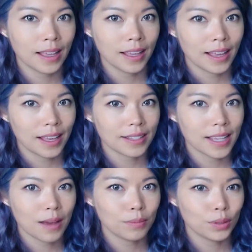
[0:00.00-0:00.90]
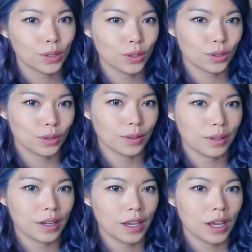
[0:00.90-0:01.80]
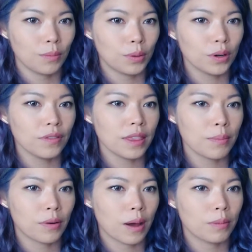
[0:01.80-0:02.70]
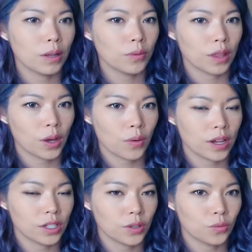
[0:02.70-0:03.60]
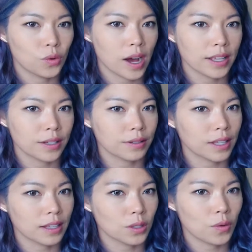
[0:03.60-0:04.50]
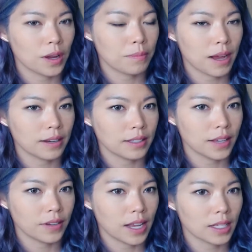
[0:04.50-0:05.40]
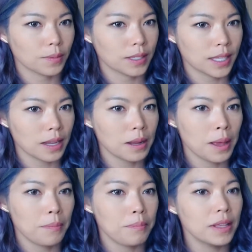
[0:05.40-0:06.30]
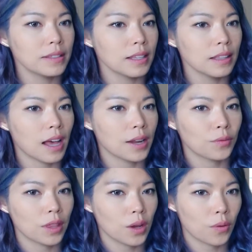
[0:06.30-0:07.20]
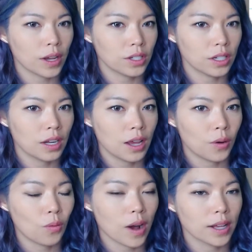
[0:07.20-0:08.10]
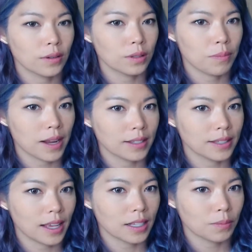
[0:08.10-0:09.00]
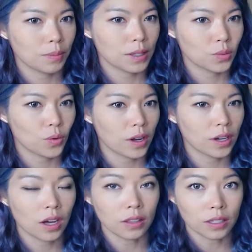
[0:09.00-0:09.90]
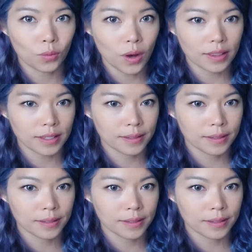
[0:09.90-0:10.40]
Example 2. Prove that the parabola with the equation y equals x squared minus 7x plus 10 meets the line with the equation y equals minus x plus 1 only once.